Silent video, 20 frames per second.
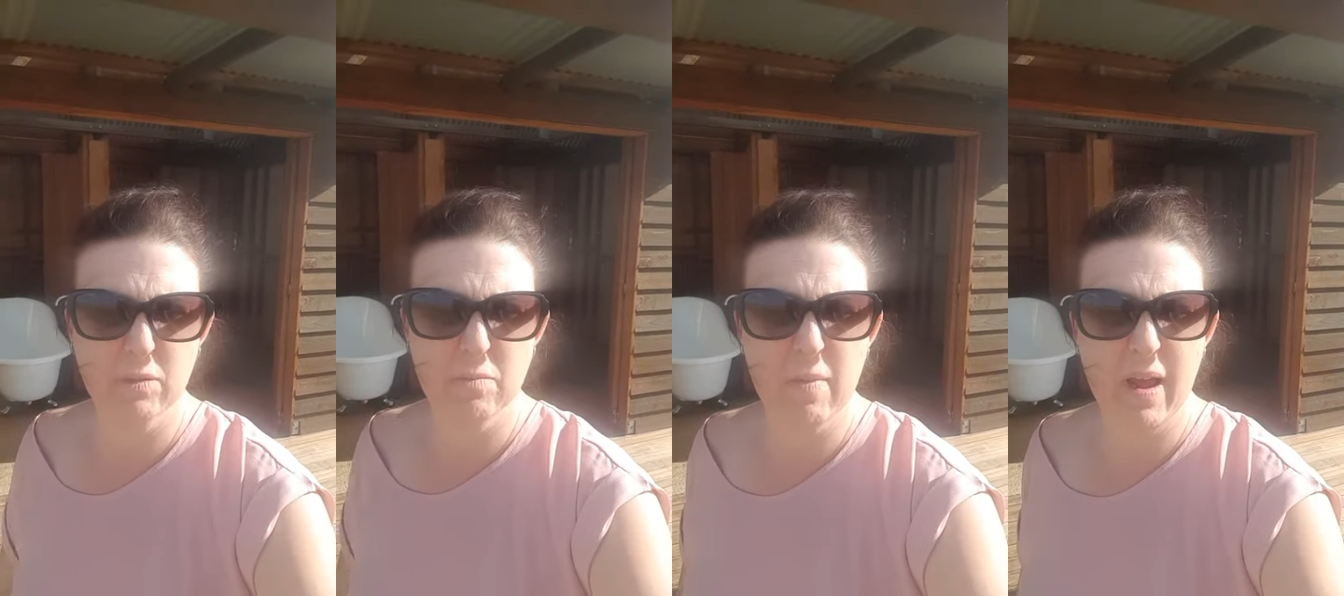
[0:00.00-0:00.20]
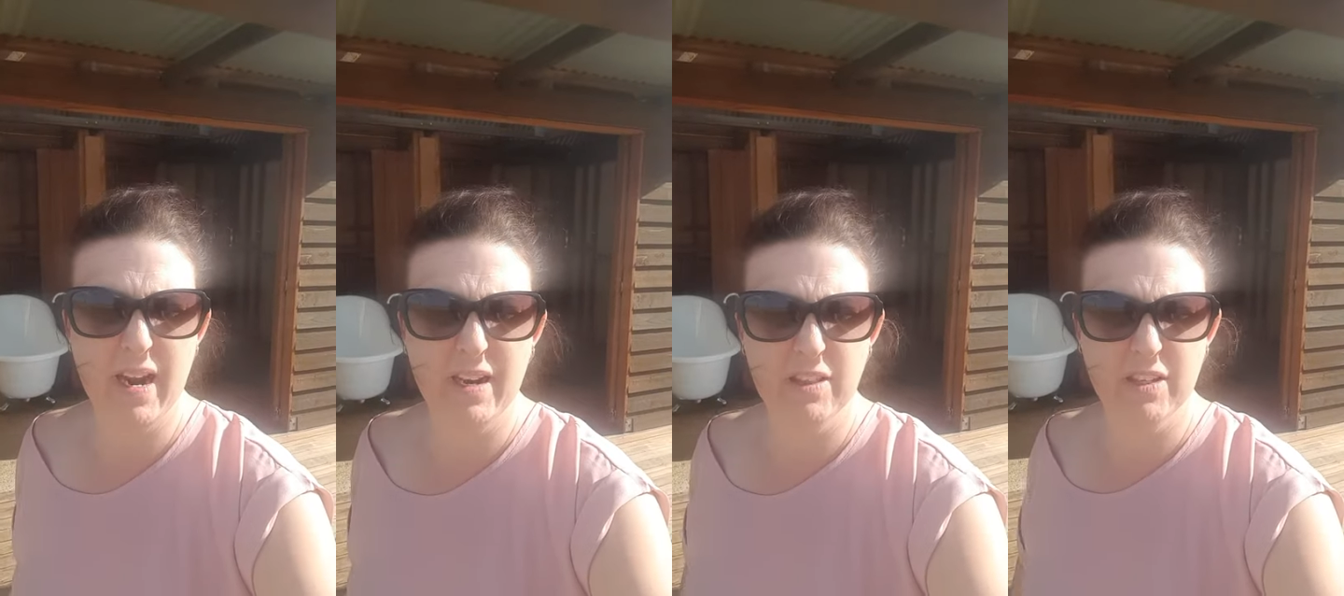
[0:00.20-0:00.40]

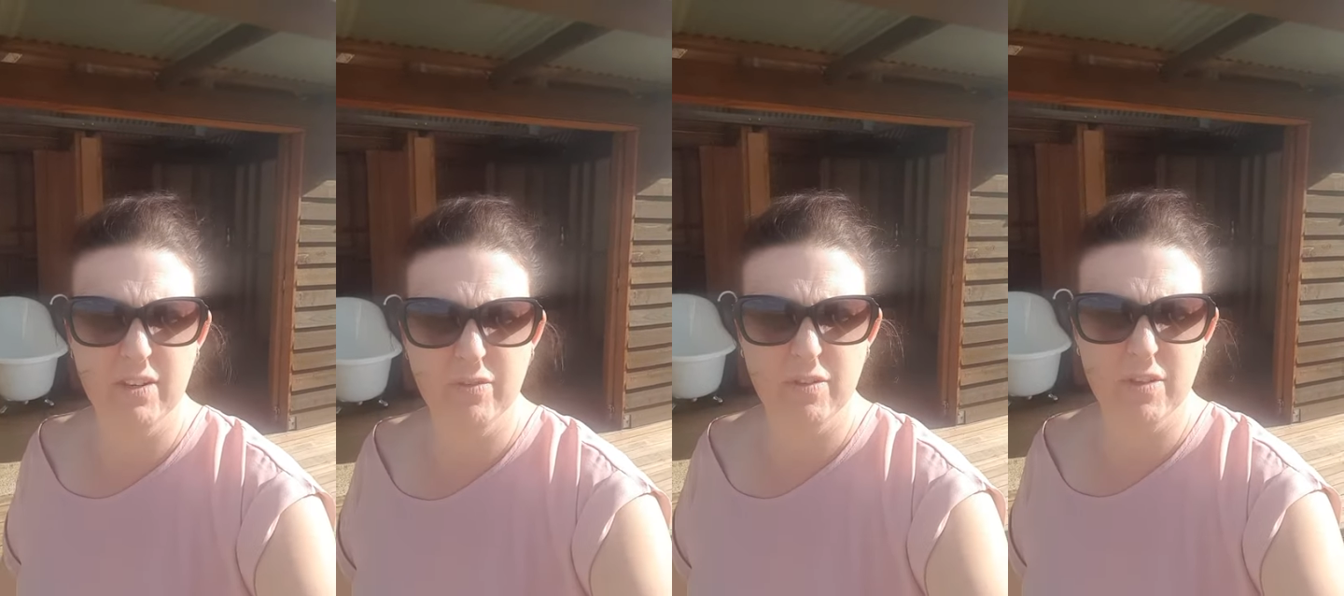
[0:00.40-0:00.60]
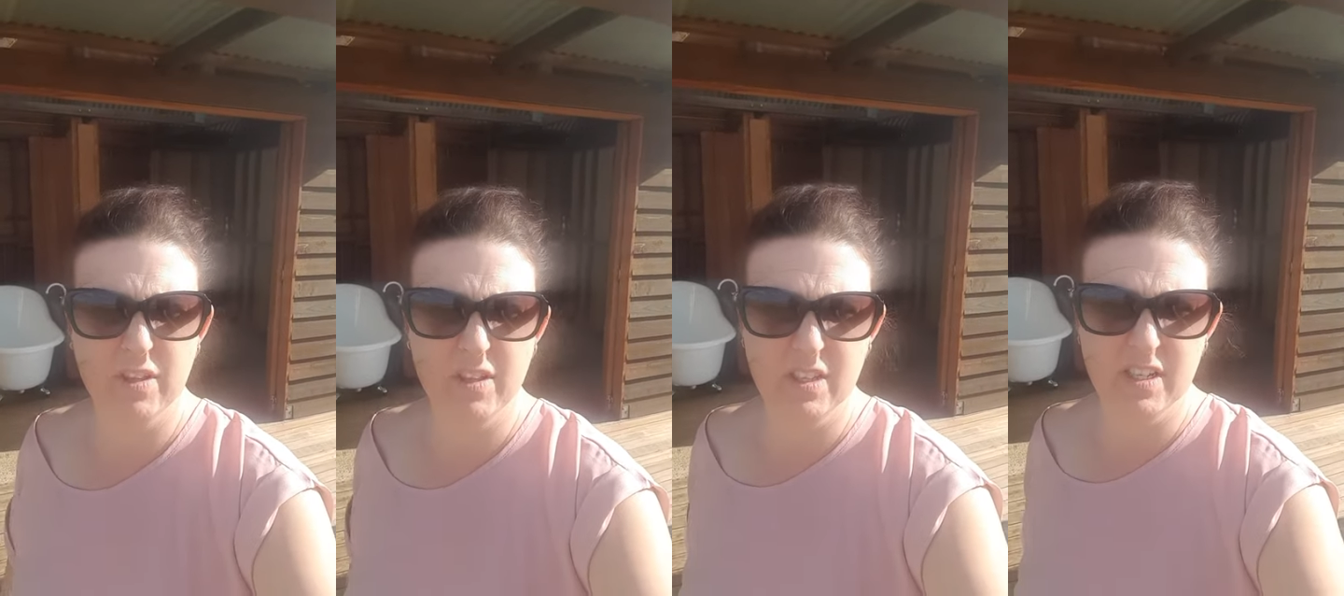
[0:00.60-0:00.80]
made and the
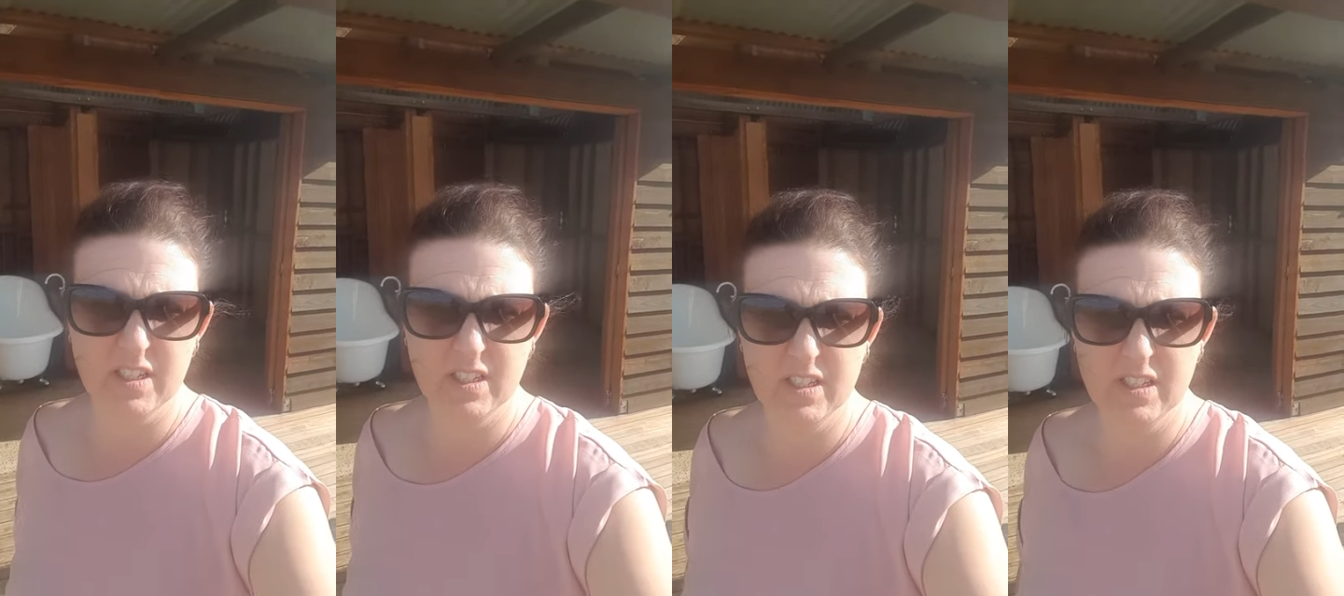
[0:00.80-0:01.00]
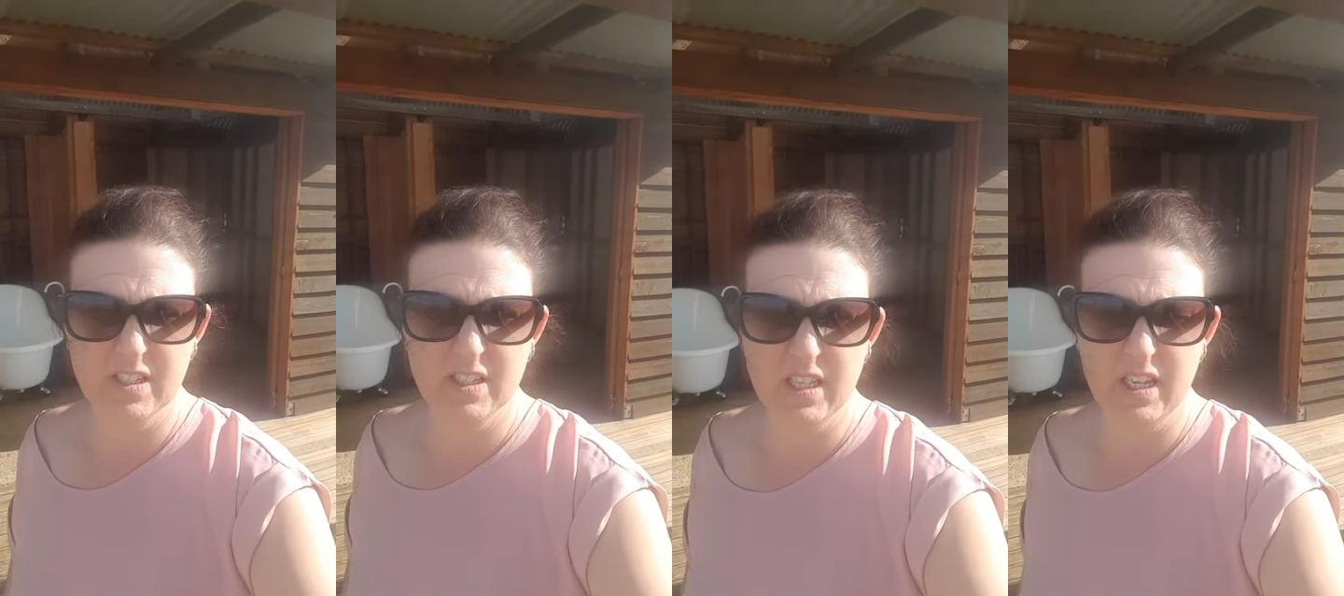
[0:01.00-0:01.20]
different
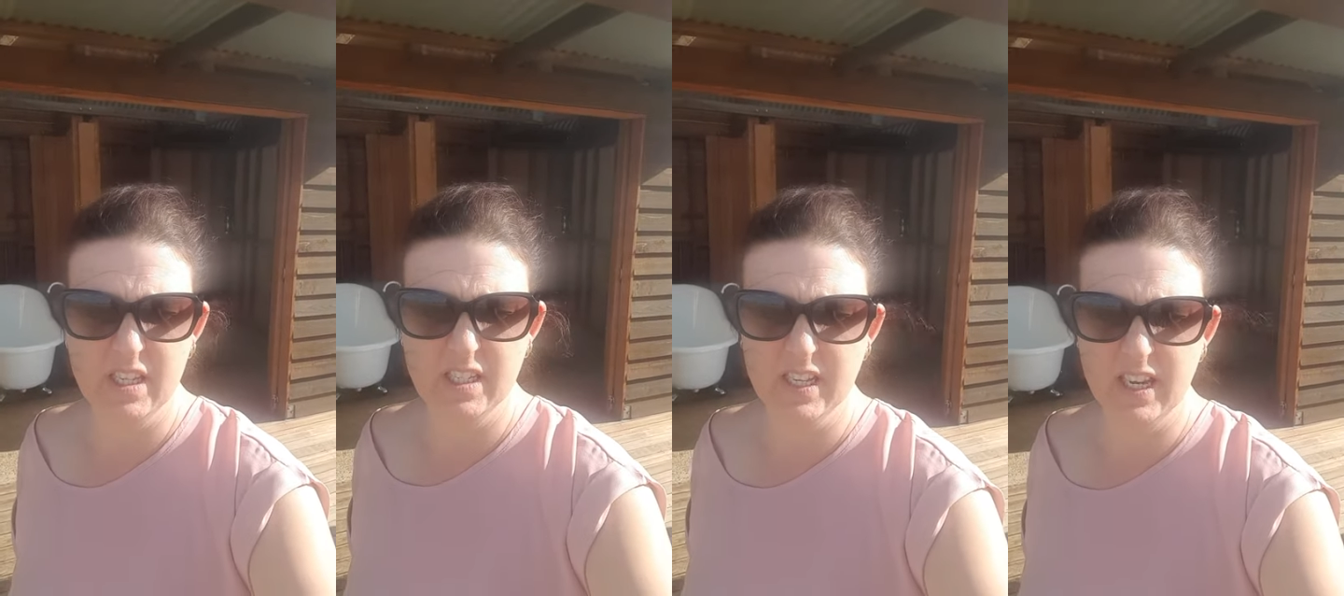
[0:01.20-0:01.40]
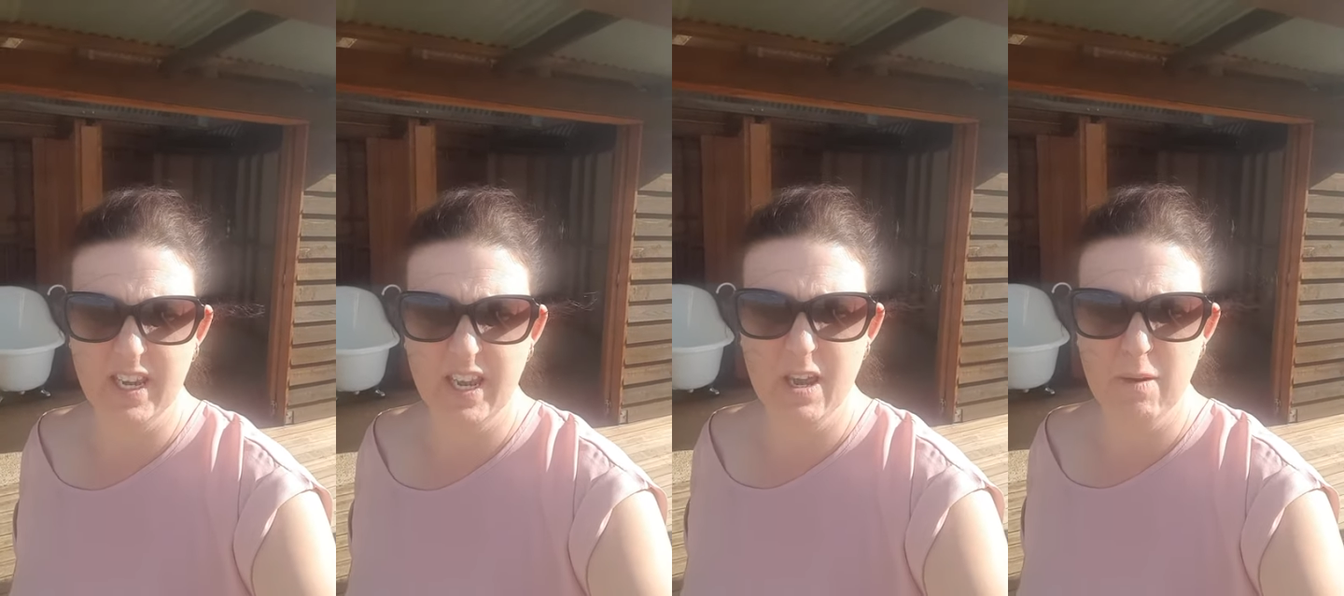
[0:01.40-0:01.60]
things, things
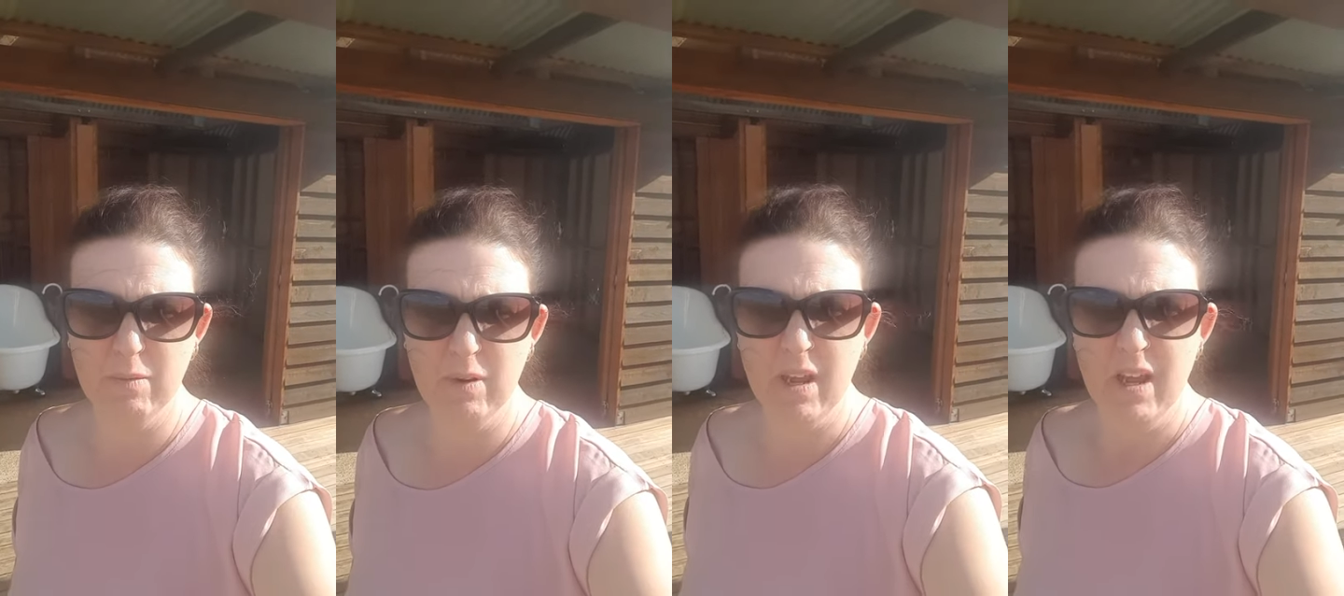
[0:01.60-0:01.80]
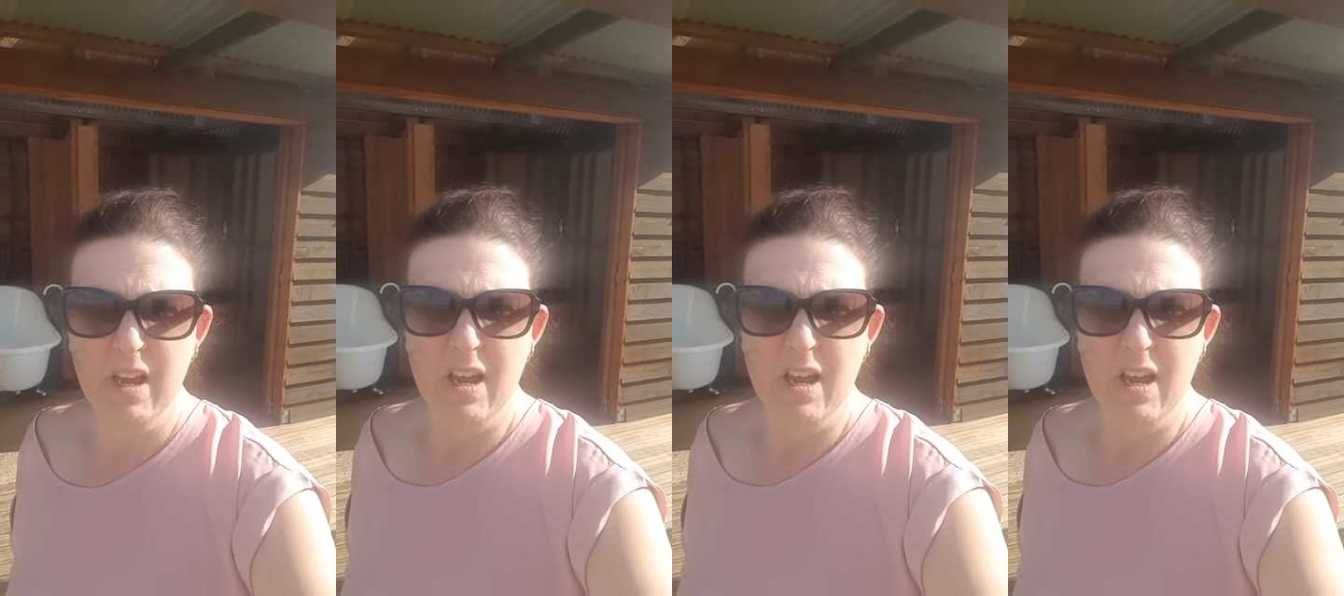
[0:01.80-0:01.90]
they kept.